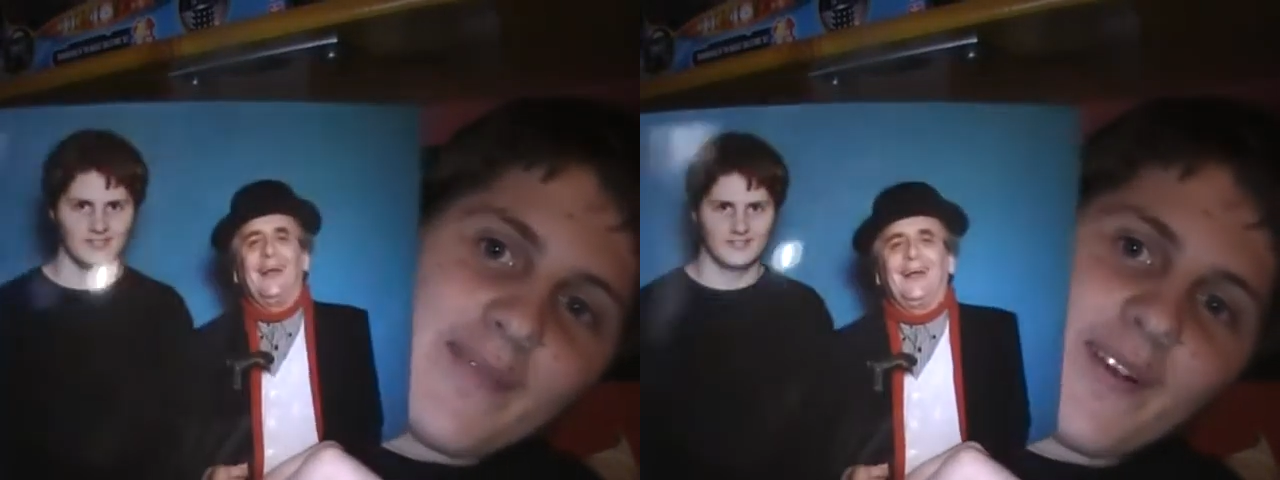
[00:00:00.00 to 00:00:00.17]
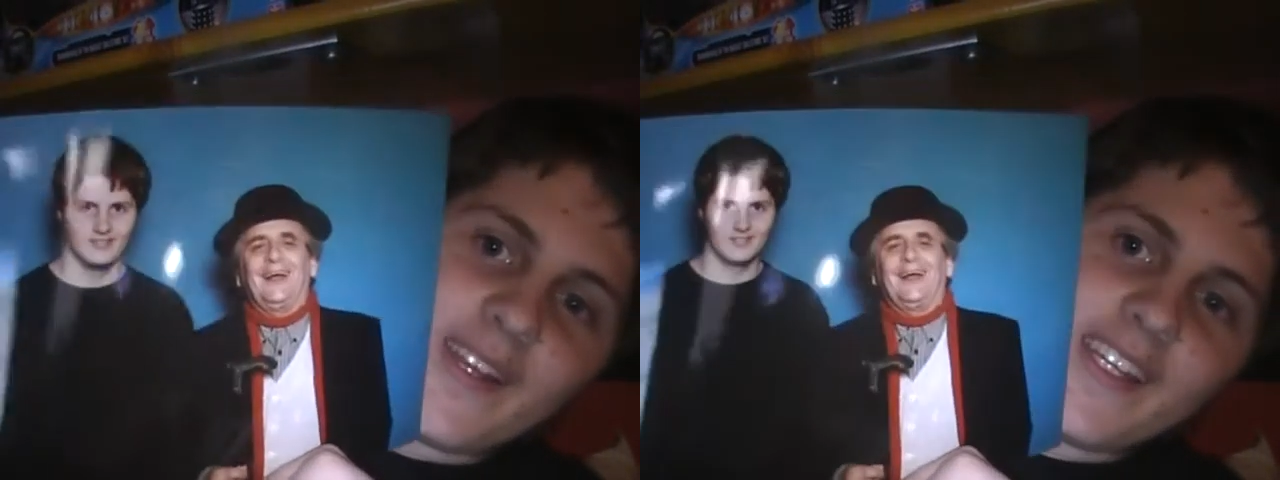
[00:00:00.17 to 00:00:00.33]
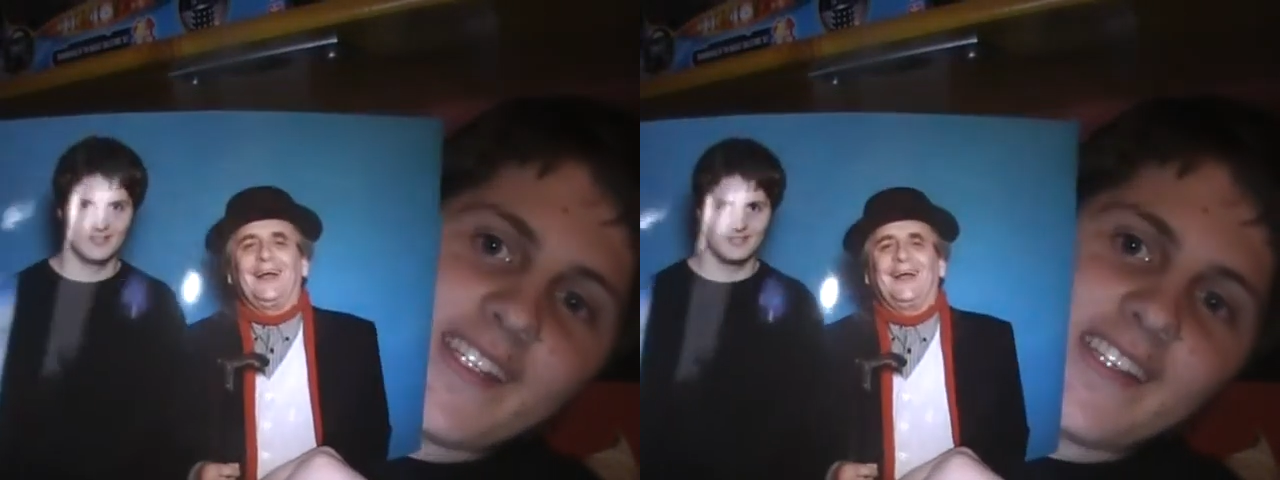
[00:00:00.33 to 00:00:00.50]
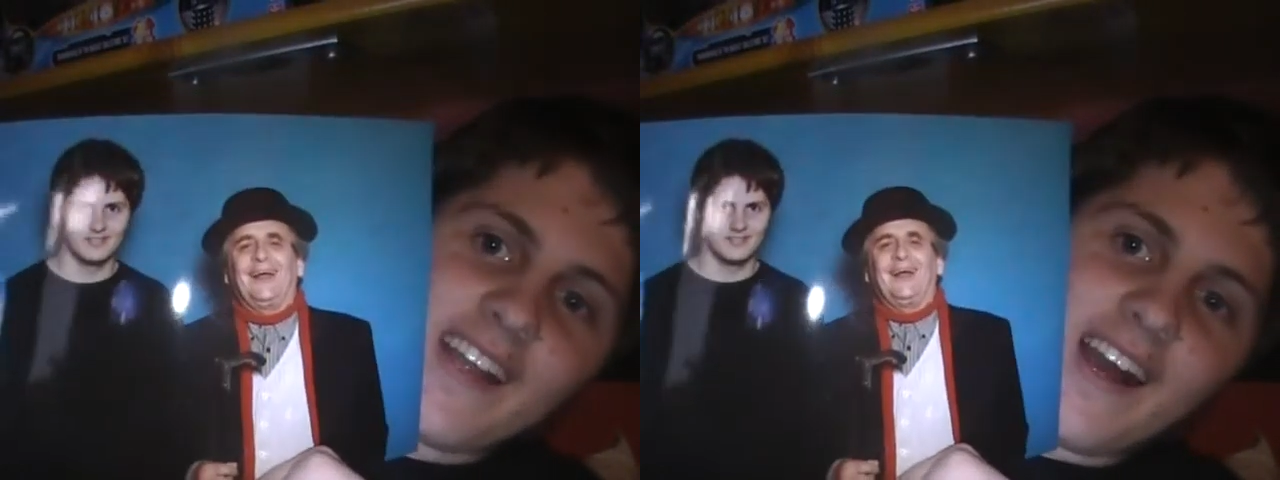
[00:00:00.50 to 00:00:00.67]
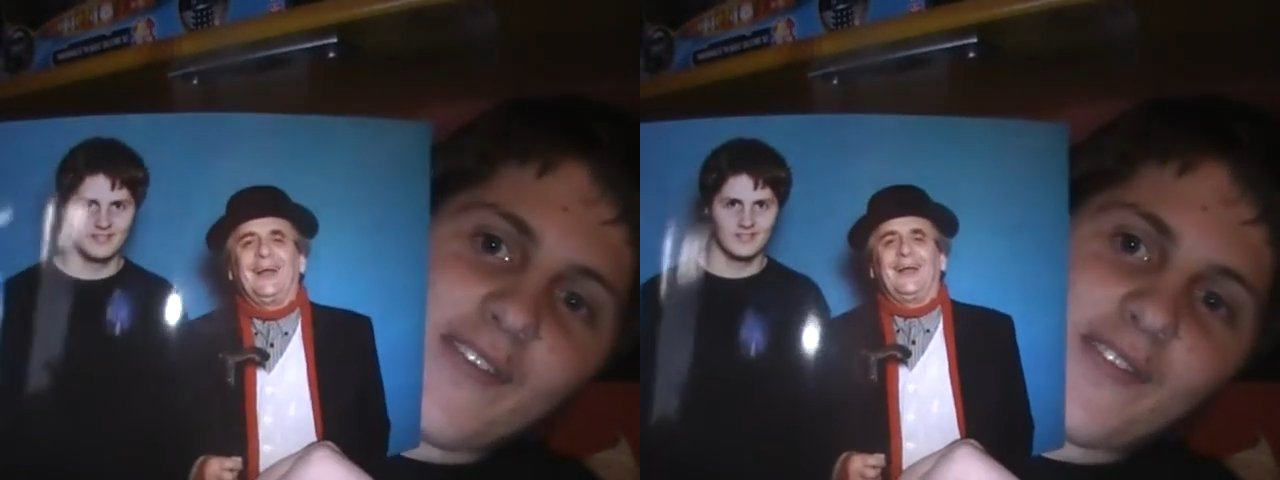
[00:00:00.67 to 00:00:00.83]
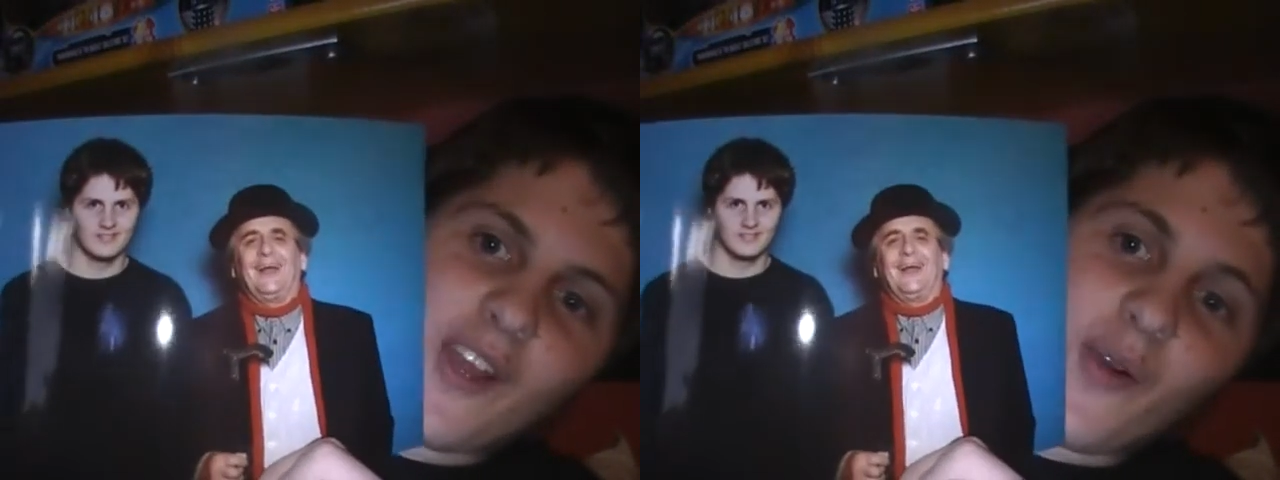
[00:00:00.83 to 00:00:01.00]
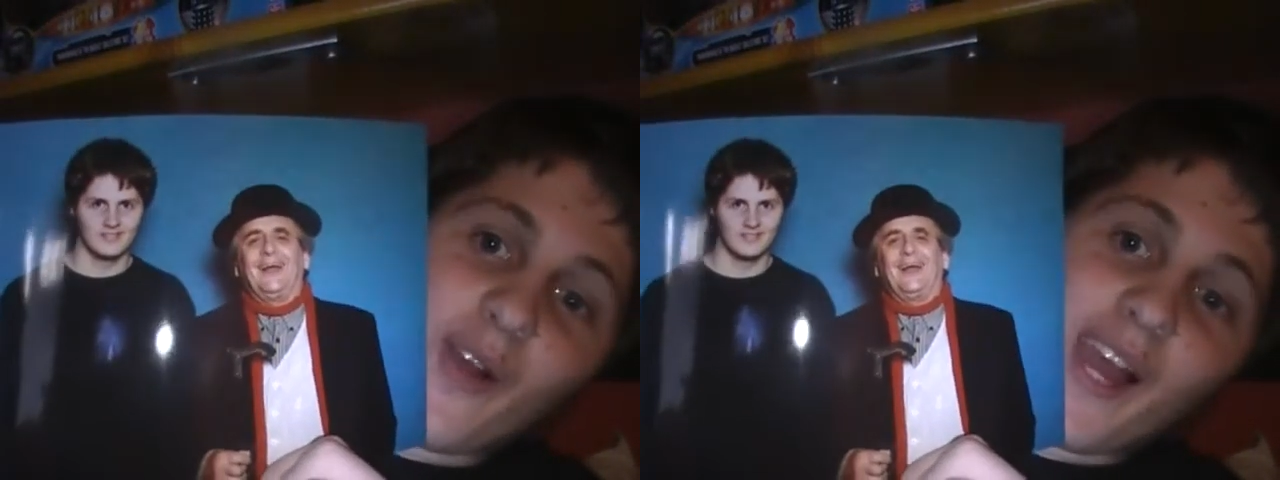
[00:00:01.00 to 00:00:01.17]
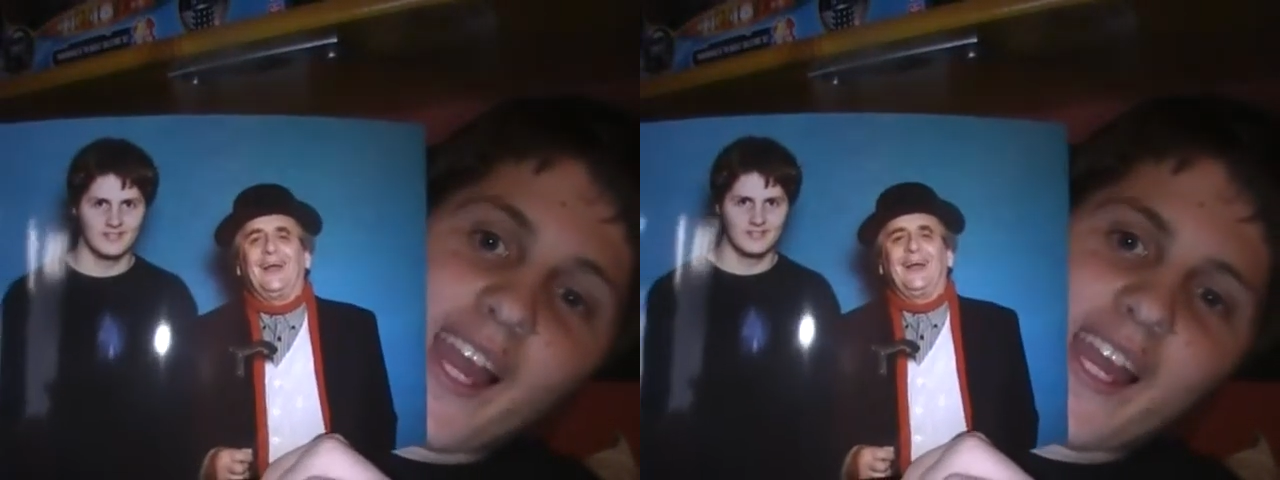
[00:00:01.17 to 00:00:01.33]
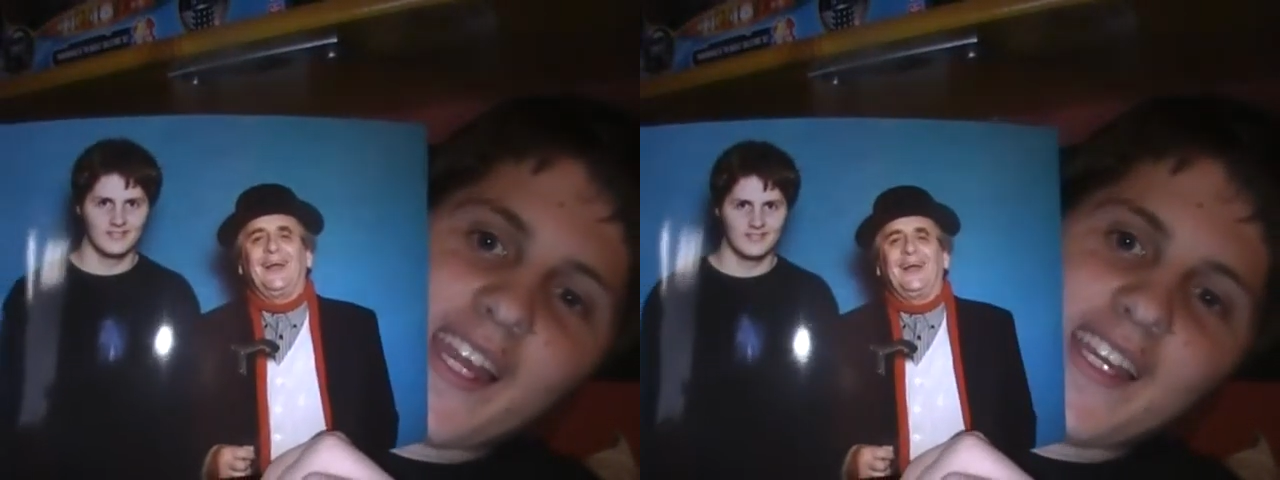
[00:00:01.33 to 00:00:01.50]
but he's laughing
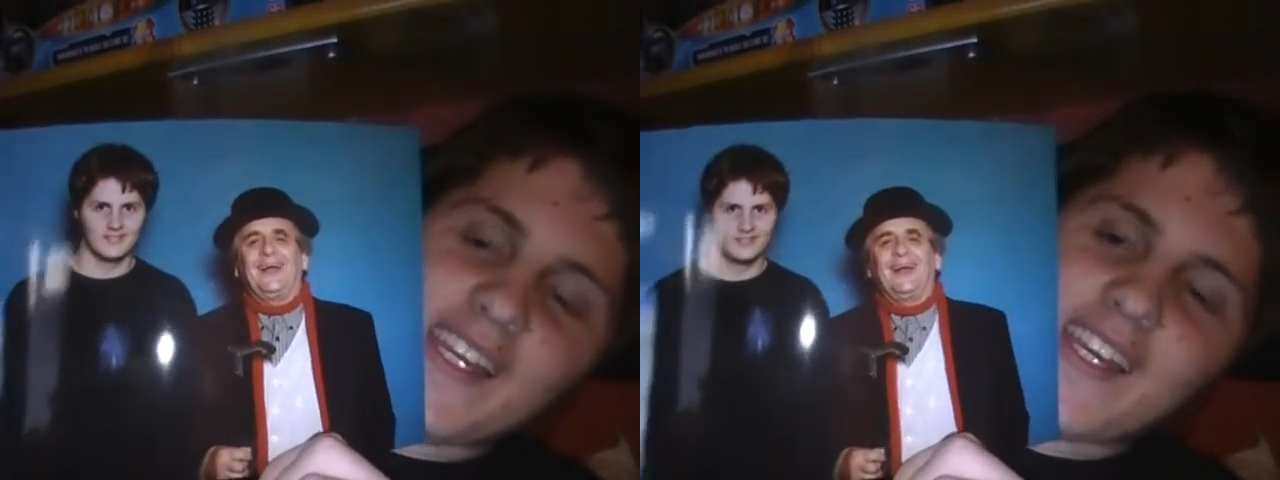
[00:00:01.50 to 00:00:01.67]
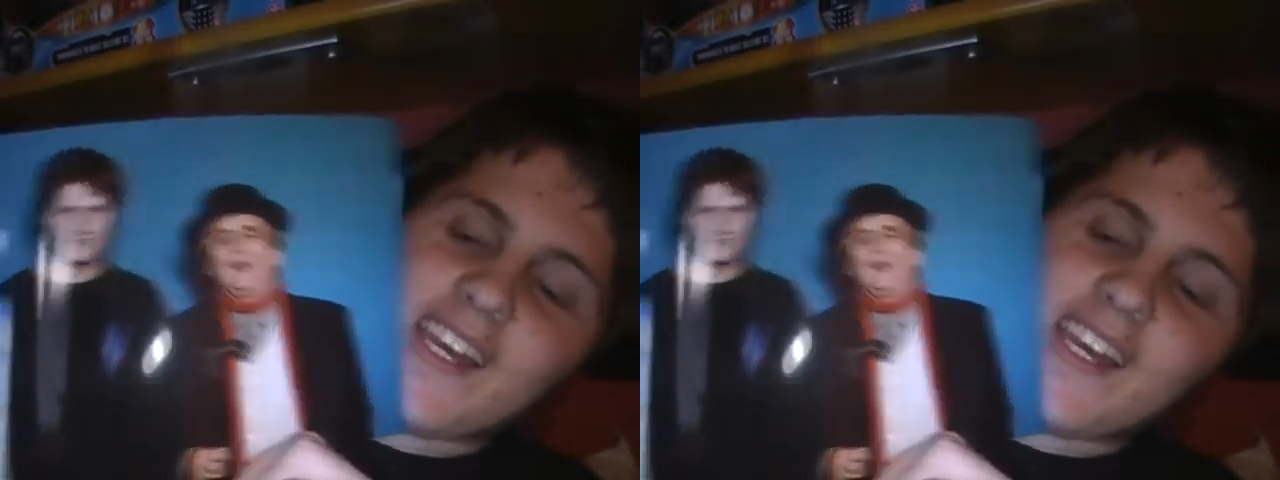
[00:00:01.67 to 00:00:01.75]
away.